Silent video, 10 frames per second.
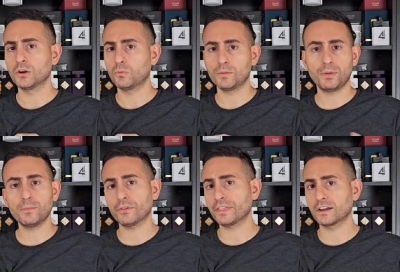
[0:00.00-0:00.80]
When
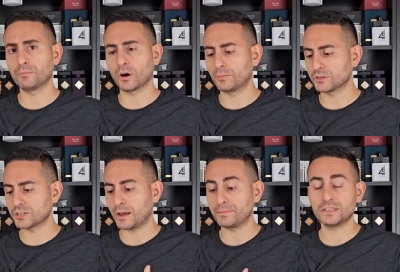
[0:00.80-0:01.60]
people think of
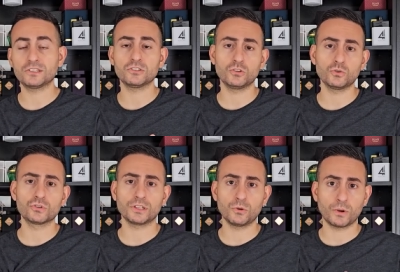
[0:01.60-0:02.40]
barbershop, this is
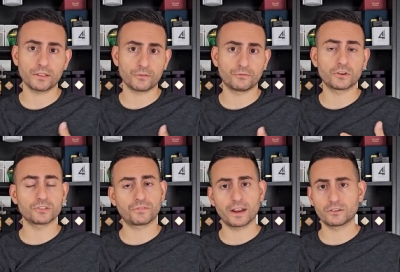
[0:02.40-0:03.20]
usually one of the
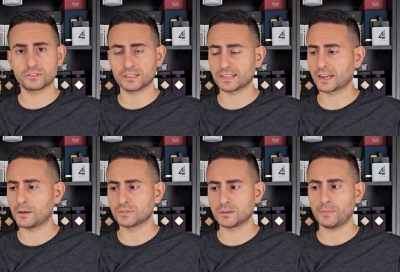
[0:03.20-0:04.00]
first fragrances that
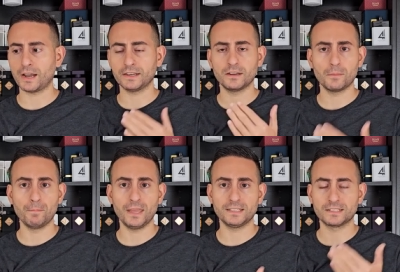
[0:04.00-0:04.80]
comes to mind.
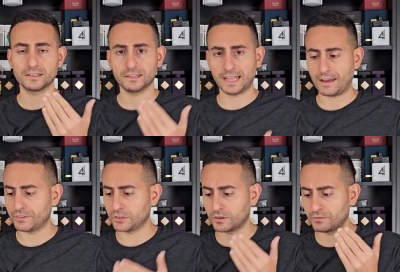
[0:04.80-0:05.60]
Mint,
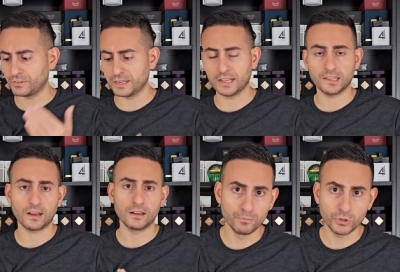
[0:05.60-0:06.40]
lavender,
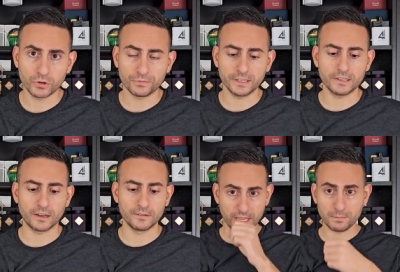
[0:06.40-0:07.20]
vanilla, beautifully
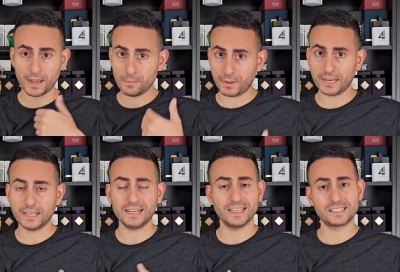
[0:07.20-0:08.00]
done. In my
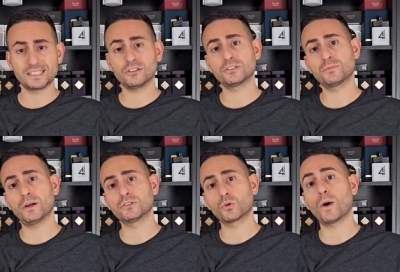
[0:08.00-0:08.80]
opinion, it still
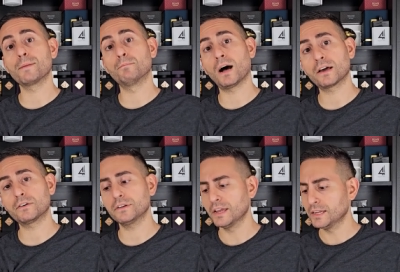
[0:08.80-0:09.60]
smells quite modern,